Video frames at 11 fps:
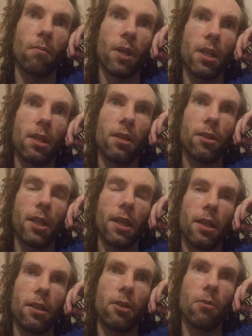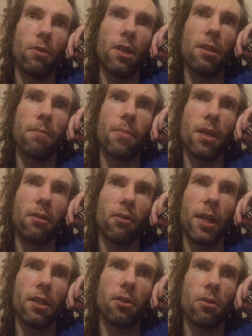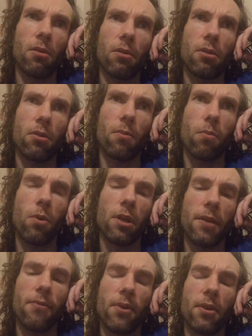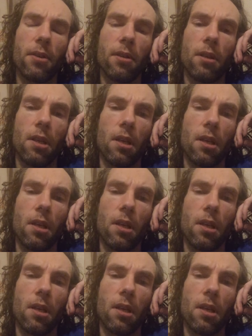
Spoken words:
Many say you need a bigger exhaust or whatever.